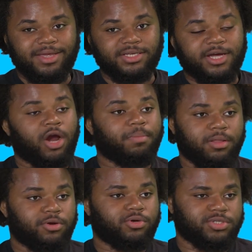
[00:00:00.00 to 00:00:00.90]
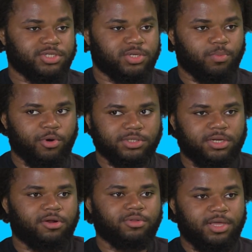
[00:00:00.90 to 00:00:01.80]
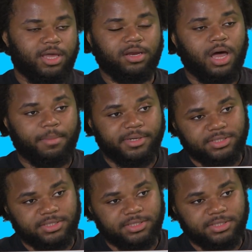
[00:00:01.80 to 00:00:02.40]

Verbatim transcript: the entire political system works, let alone the economic